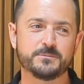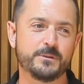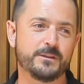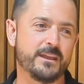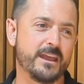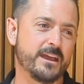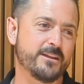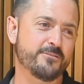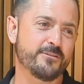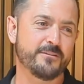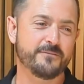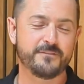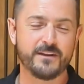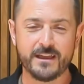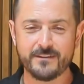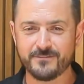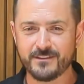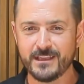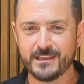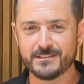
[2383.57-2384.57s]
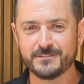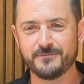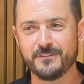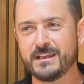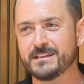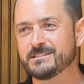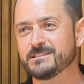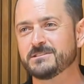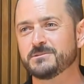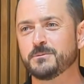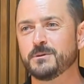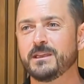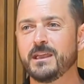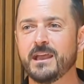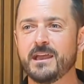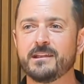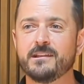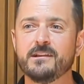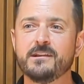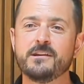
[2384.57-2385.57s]
we can, or a 5K as fast as we
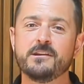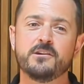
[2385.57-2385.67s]
can,